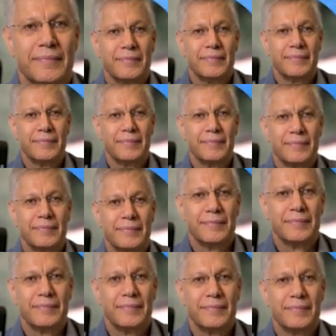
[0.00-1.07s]

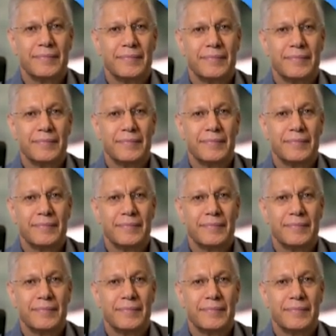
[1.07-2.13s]

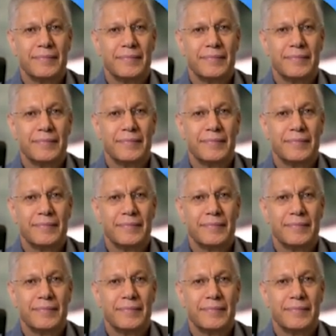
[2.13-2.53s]
(no one is talking)